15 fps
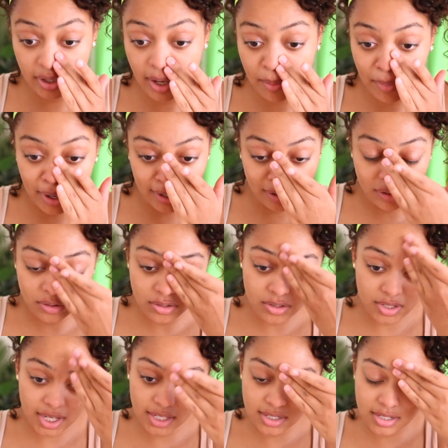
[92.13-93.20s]
Like my
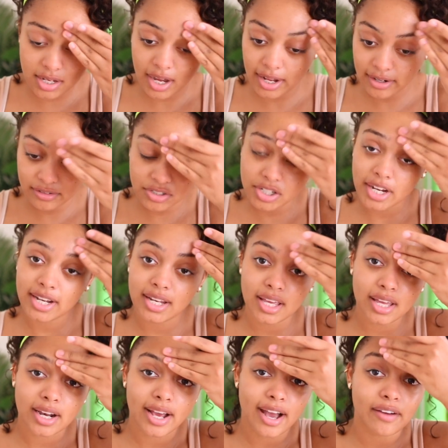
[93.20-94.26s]
nose gets kind of
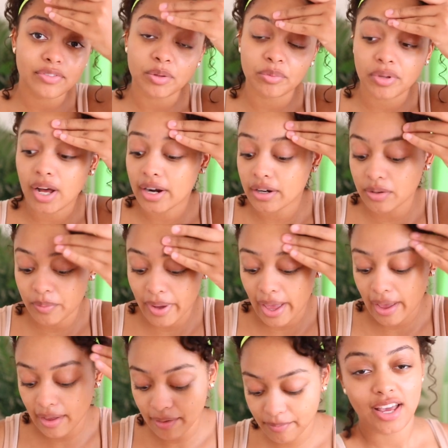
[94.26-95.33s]
shiny and I have to blot it
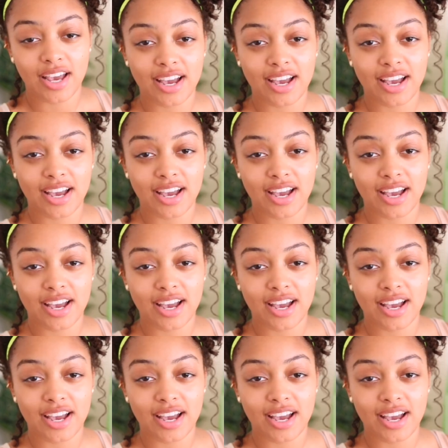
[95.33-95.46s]
away.